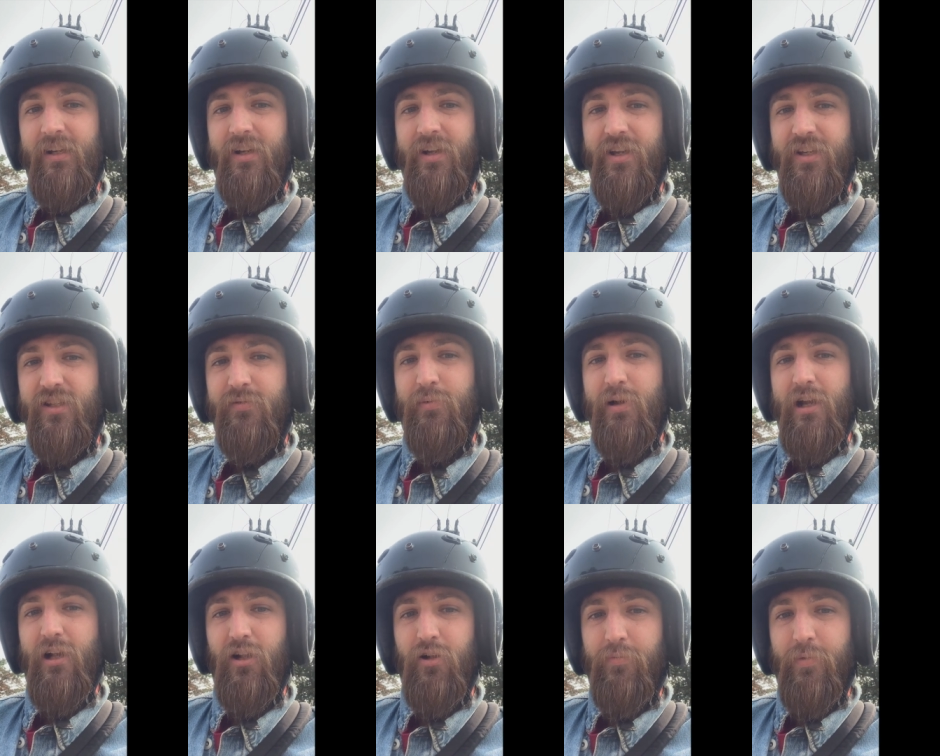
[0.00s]
This is my
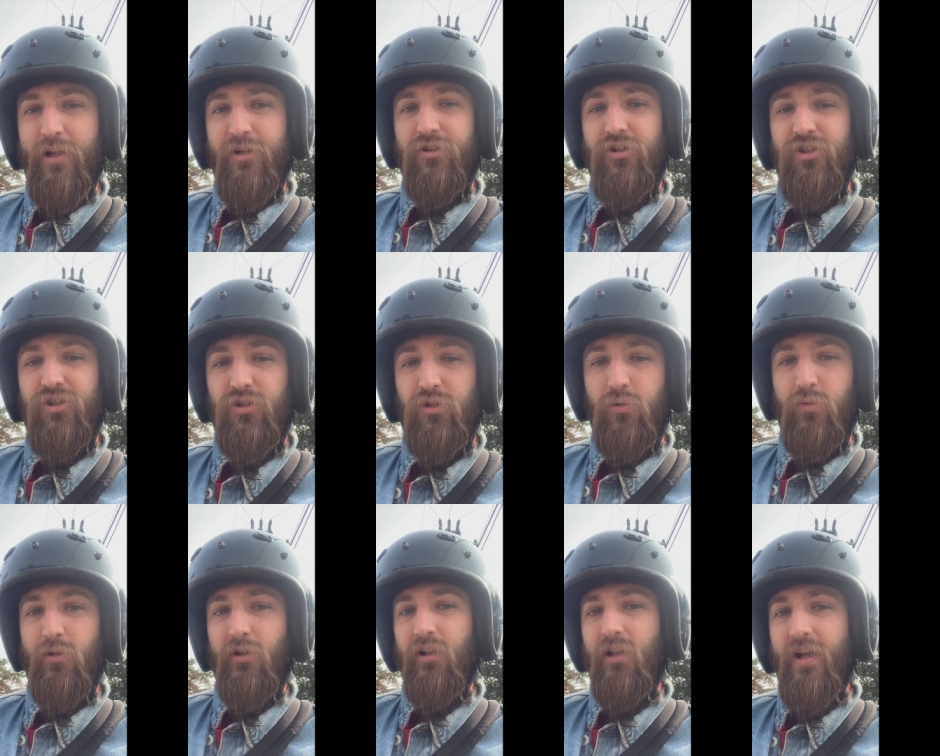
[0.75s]
elementary school
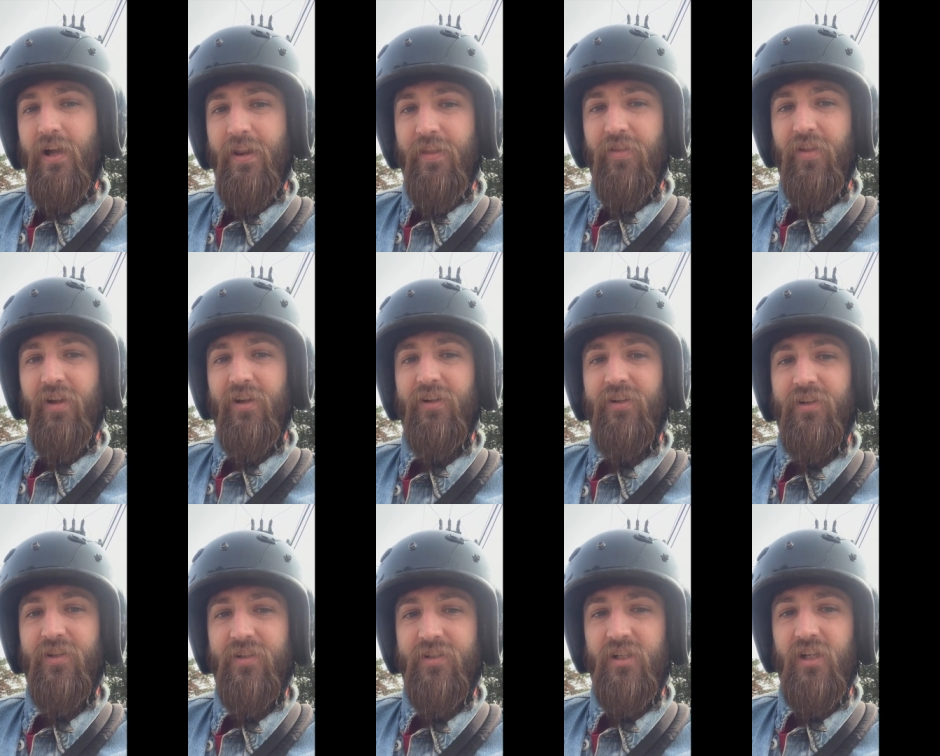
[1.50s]
where a lot of the
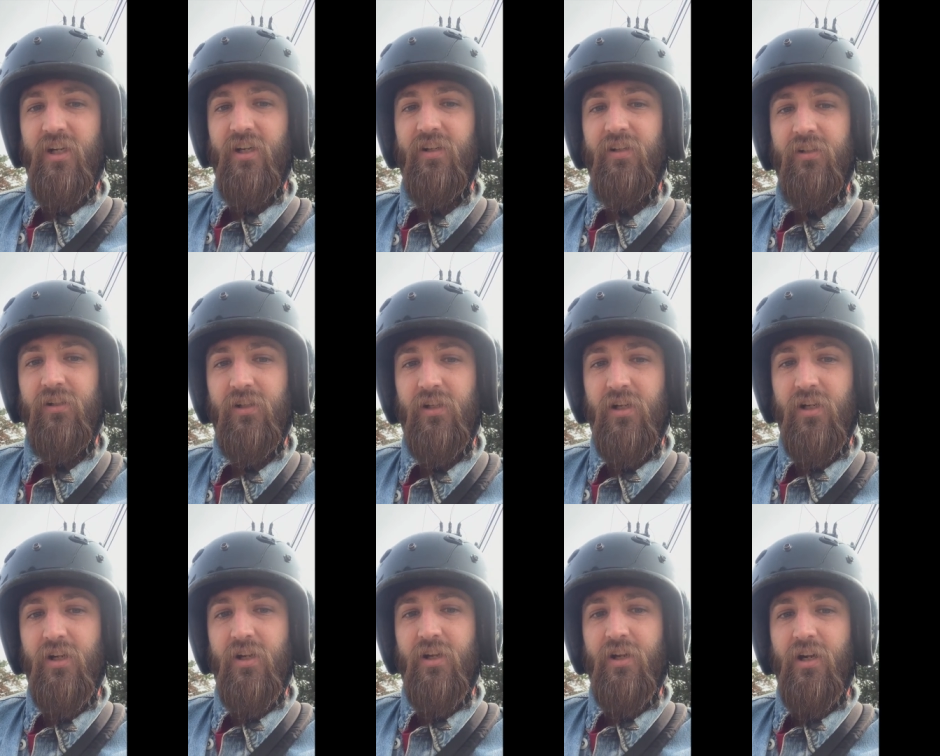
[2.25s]
stuff
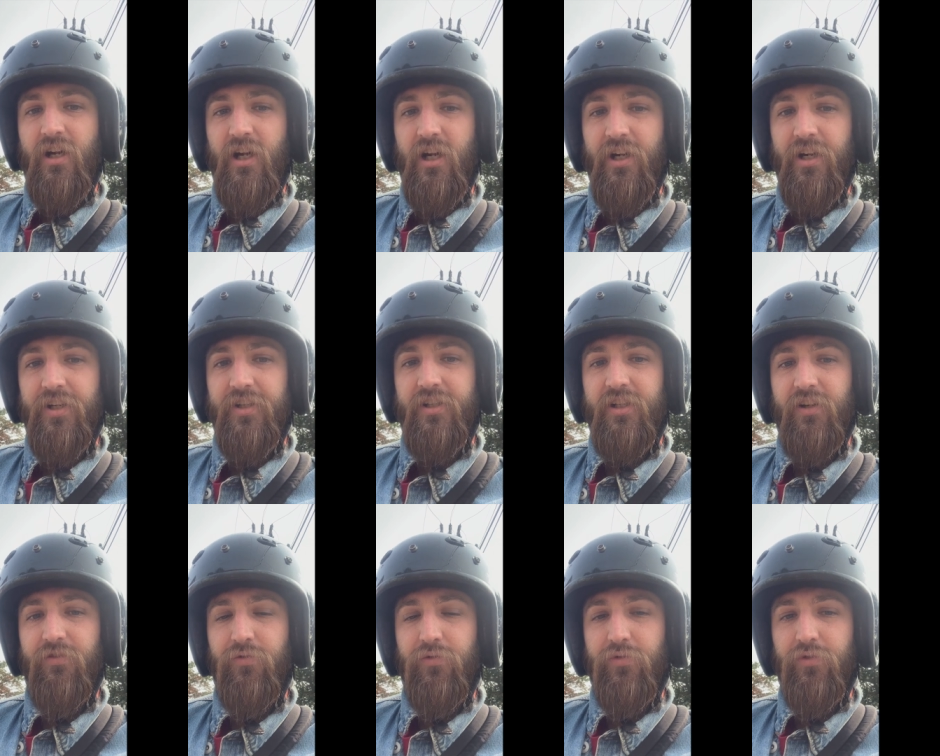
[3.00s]
uh,
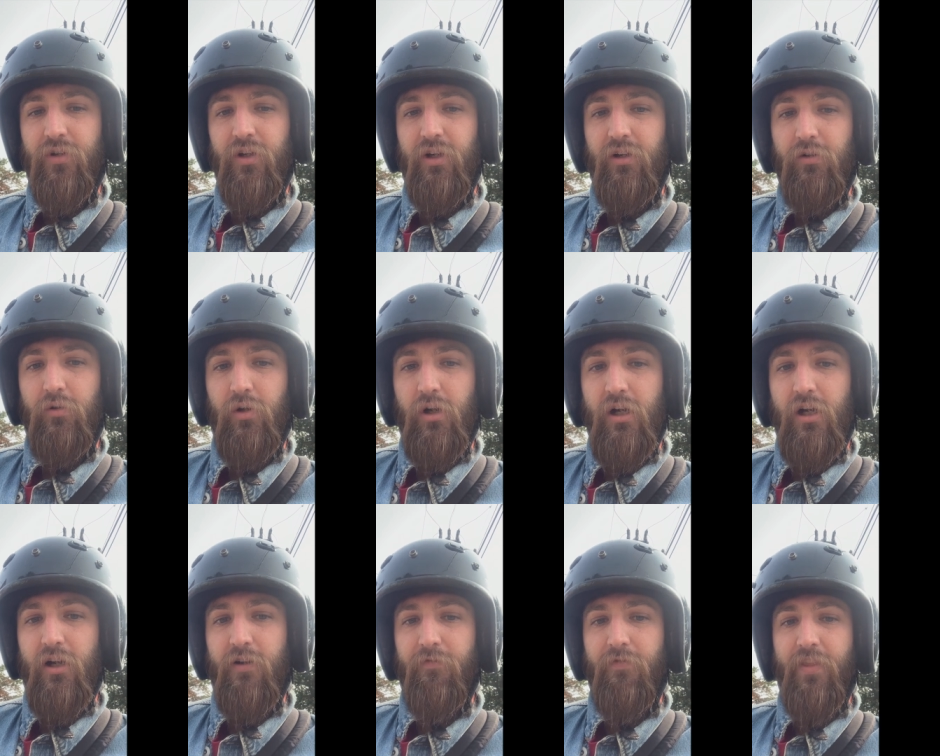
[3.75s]
stuff
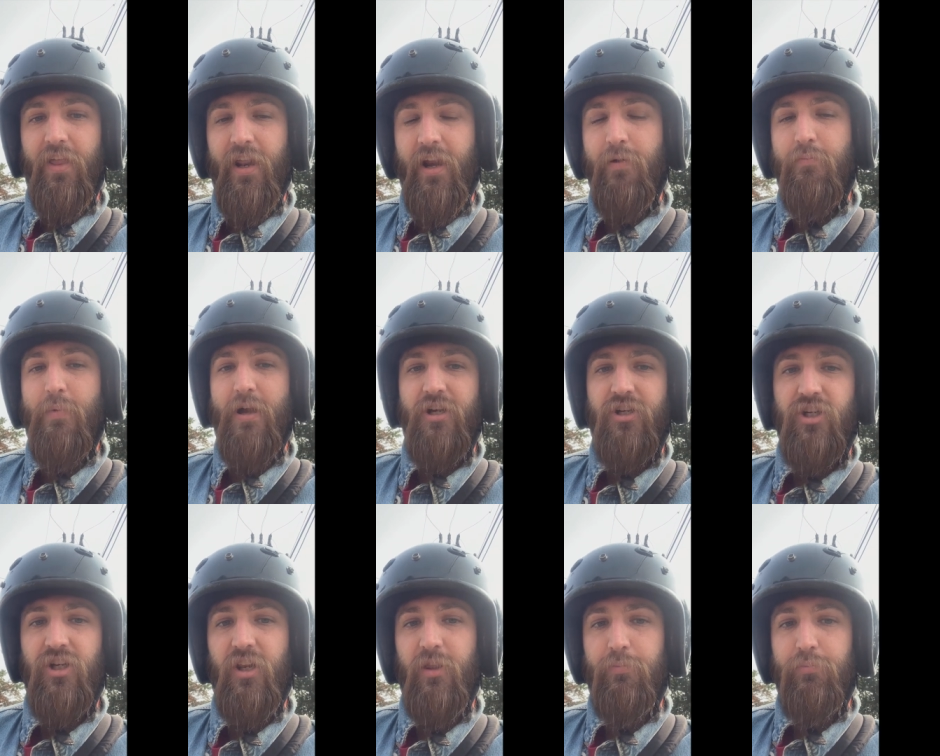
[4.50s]
um, that I
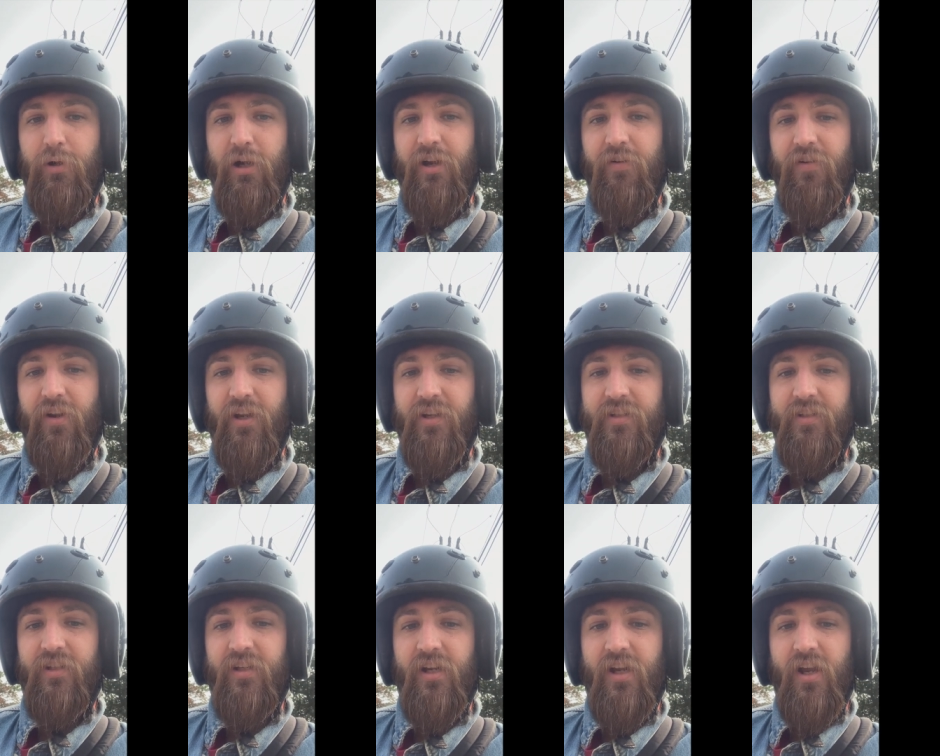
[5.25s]
mentioned in the
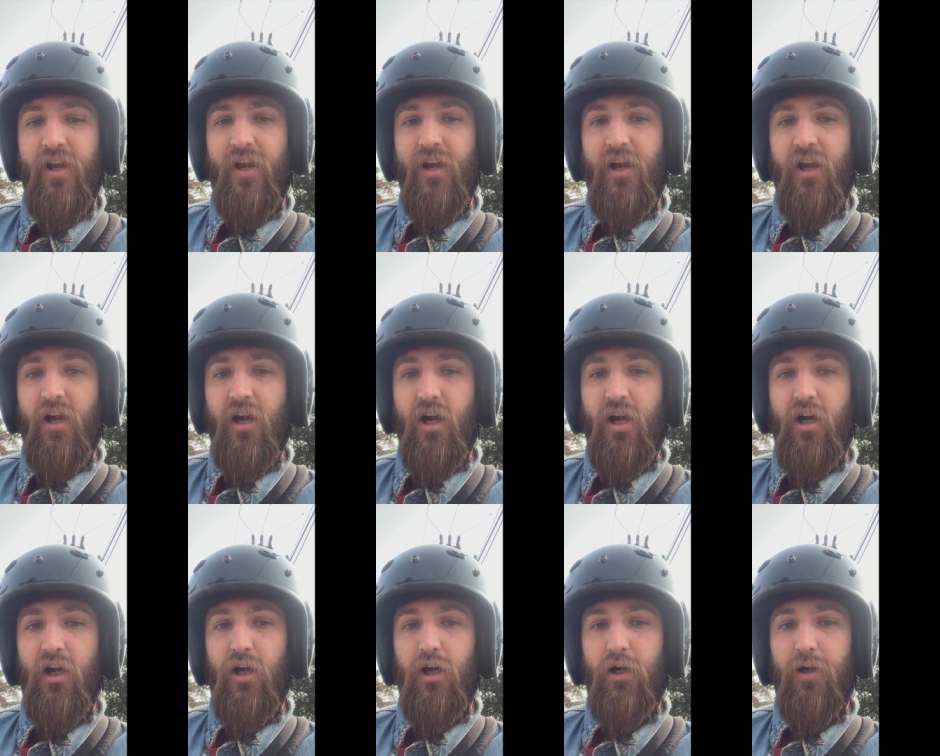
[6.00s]
previous
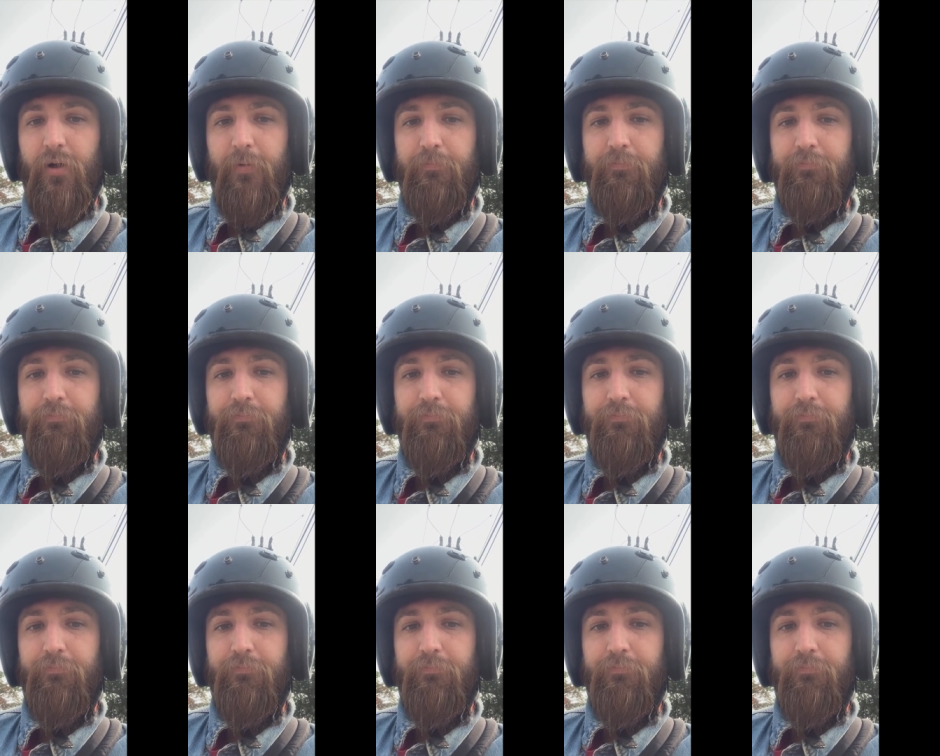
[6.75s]
uh,